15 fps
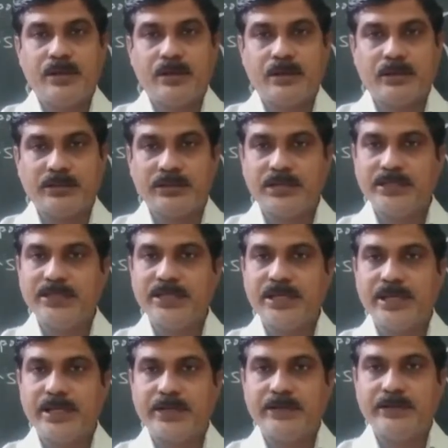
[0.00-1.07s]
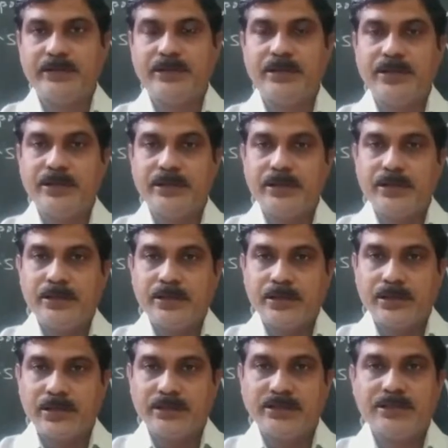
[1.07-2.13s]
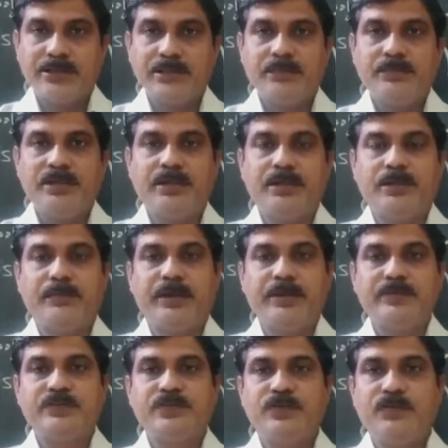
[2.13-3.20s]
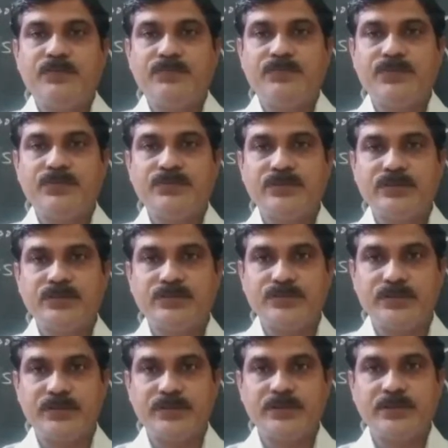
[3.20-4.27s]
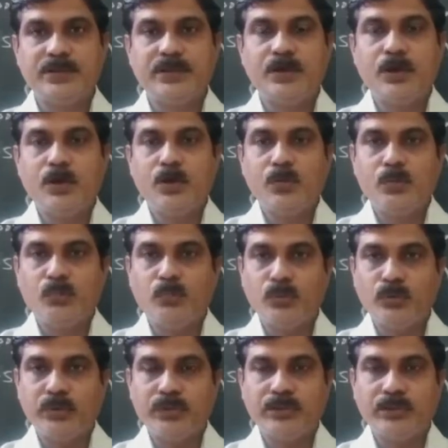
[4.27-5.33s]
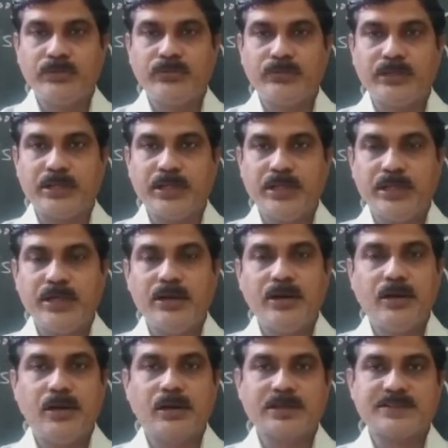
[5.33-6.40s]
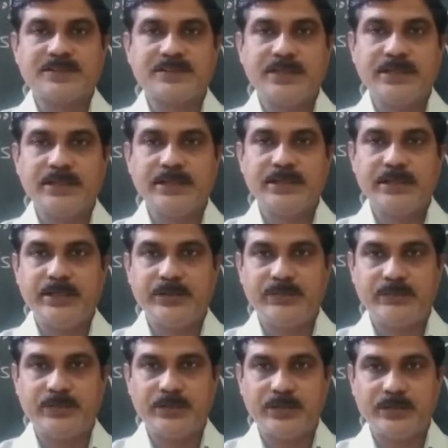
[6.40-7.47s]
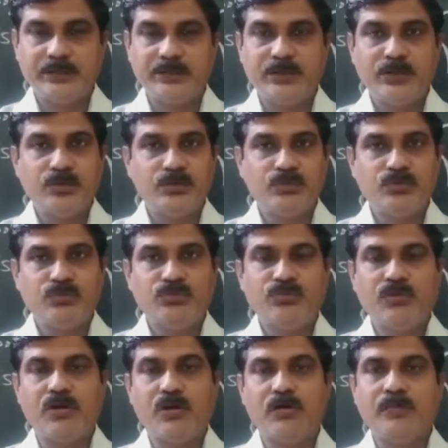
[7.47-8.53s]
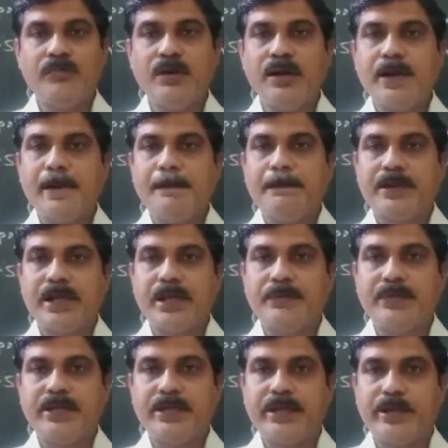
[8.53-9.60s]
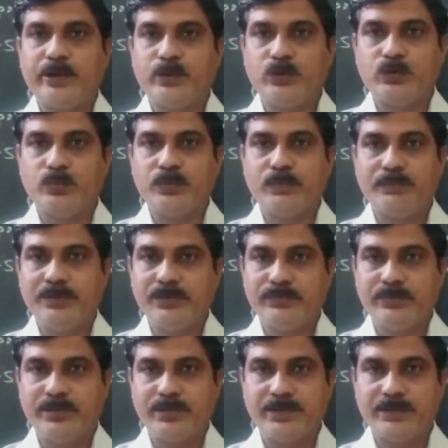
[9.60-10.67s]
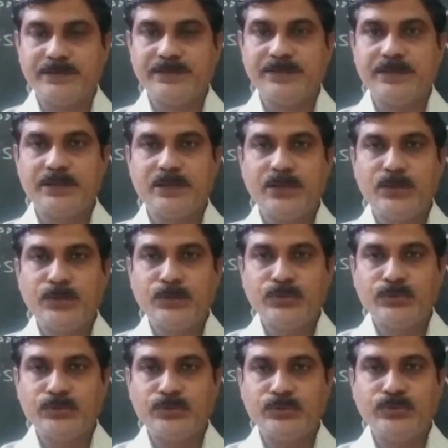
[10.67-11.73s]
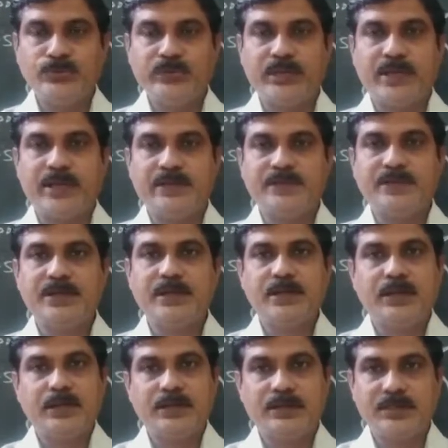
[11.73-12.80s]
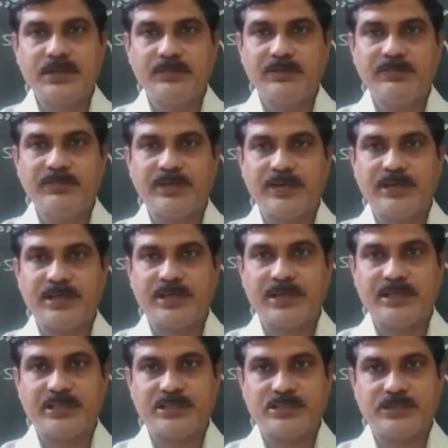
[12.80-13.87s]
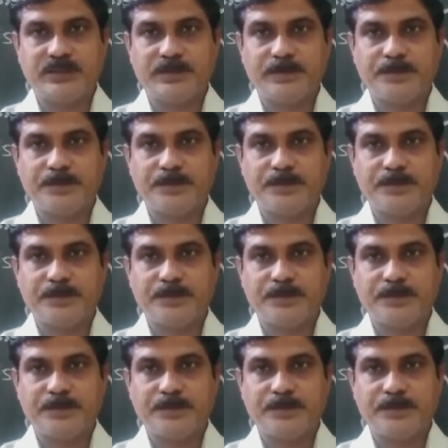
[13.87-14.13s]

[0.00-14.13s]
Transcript: On the other hand, another male gamete fuses with polar nuclei or secondary nucleus to form primary endosperm nucleus, known as double fertilization.